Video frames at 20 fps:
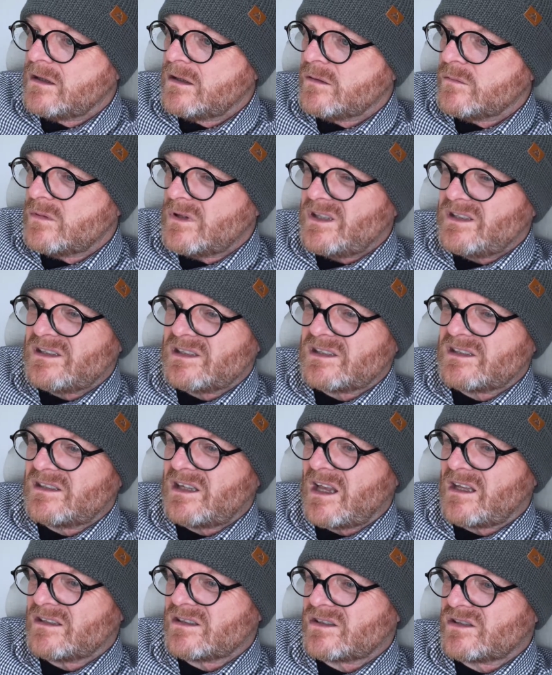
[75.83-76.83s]
Well, it
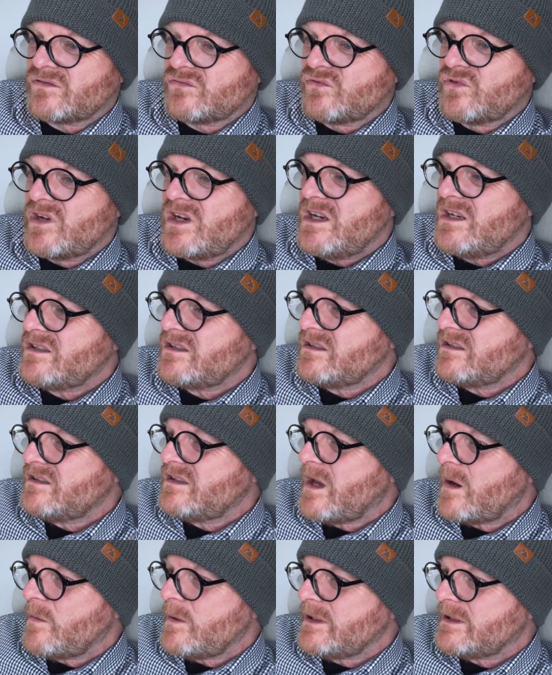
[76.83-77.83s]
stands to reason,
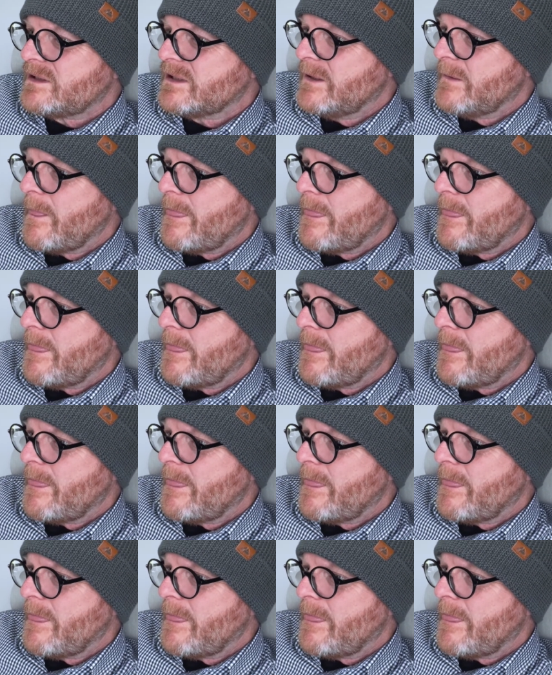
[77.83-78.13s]
do it?